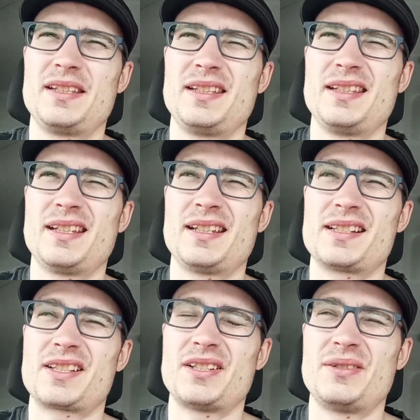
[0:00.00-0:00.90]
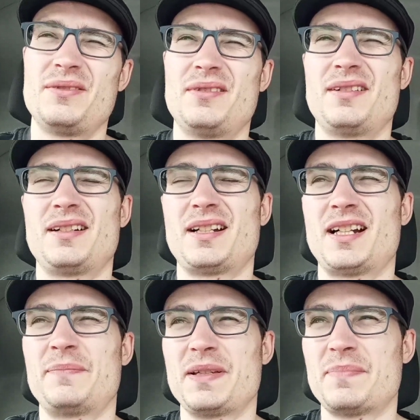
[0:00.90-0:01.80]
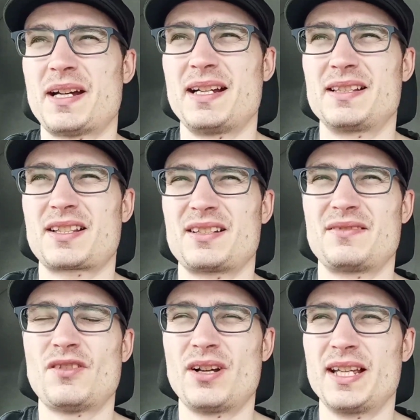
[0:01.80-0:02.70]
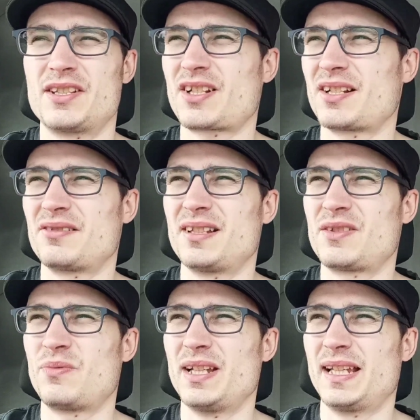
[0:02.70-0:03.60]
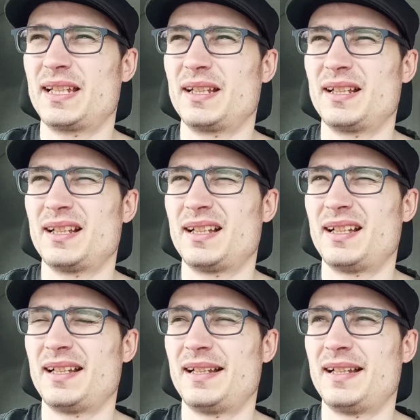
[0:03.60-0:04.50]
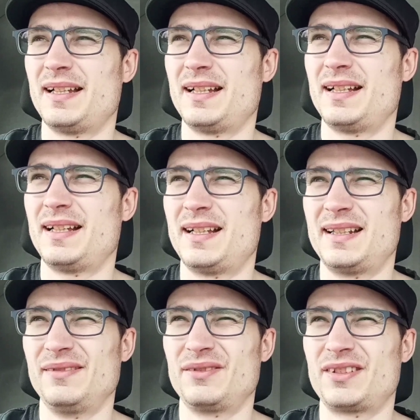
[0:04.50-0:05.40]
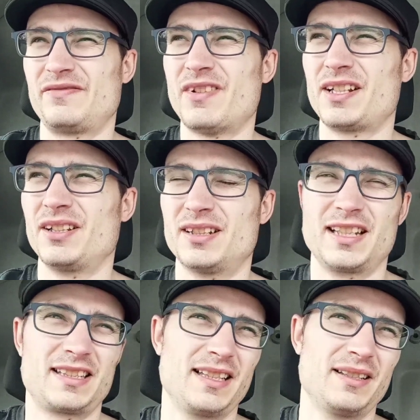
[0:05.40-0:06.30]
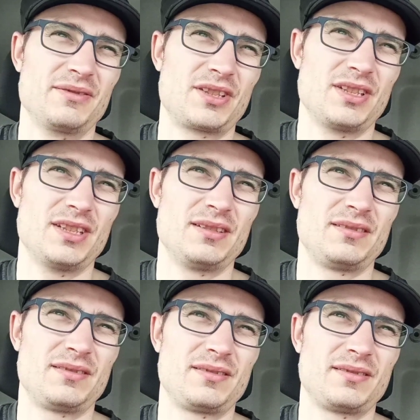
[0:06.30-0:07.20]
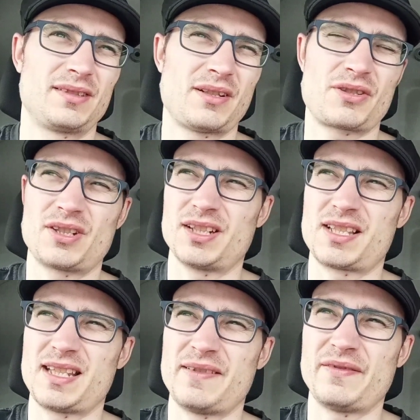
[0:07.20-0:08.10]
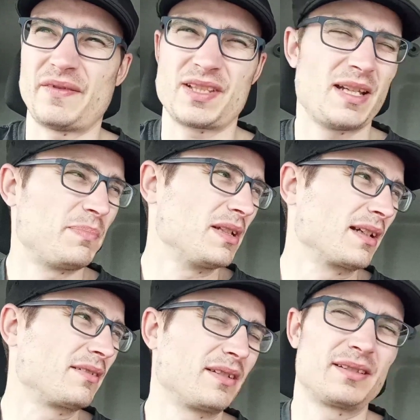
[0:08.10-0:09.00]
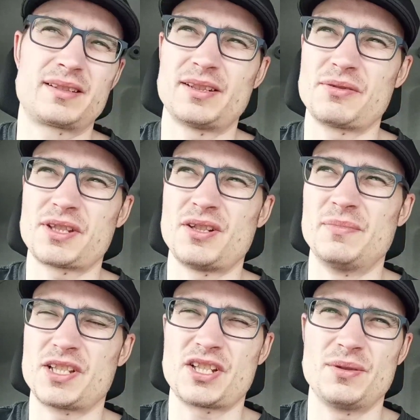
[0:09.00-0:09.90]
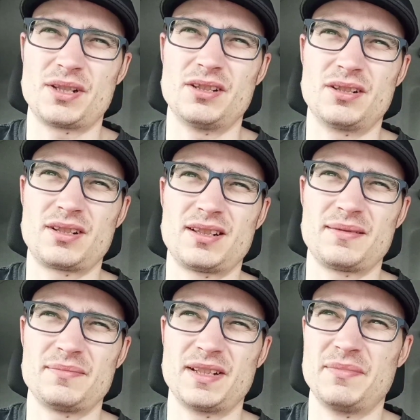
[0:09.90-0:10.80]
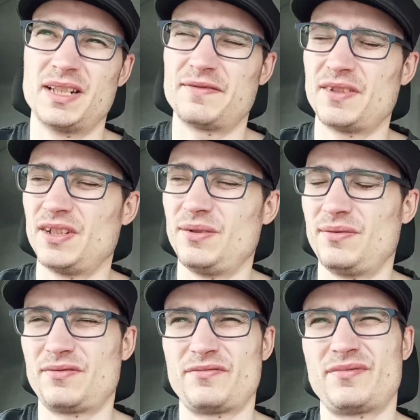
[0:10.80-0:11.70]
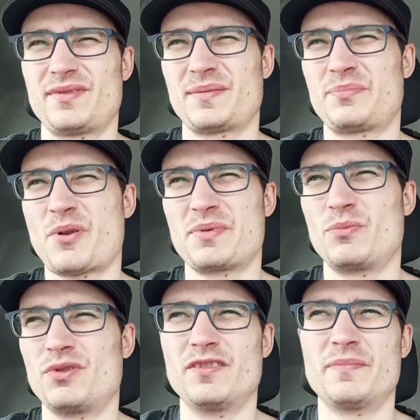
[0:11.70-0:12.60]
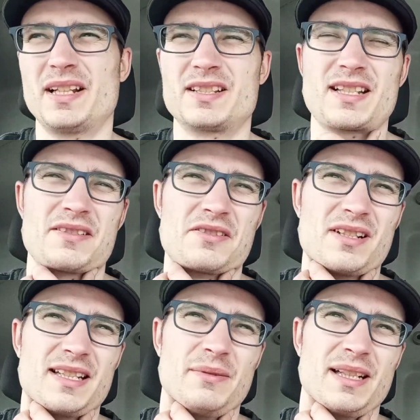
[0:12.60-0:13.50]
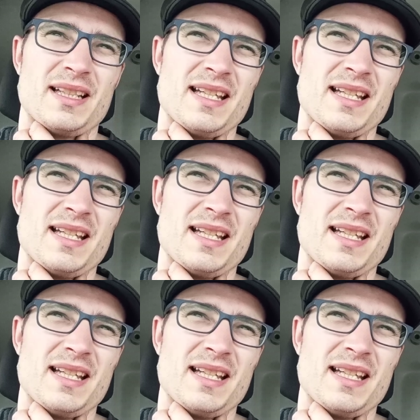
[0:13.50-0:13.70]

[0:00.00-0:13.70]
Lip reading: Yeah, so I've been behind schedule. I've not hit schedule this week, and it was very unlikely I was gonna, even if I tipped like close to home at 2 o'clock, like mid-afternoon, I probably wouldn't have made schedule anyway.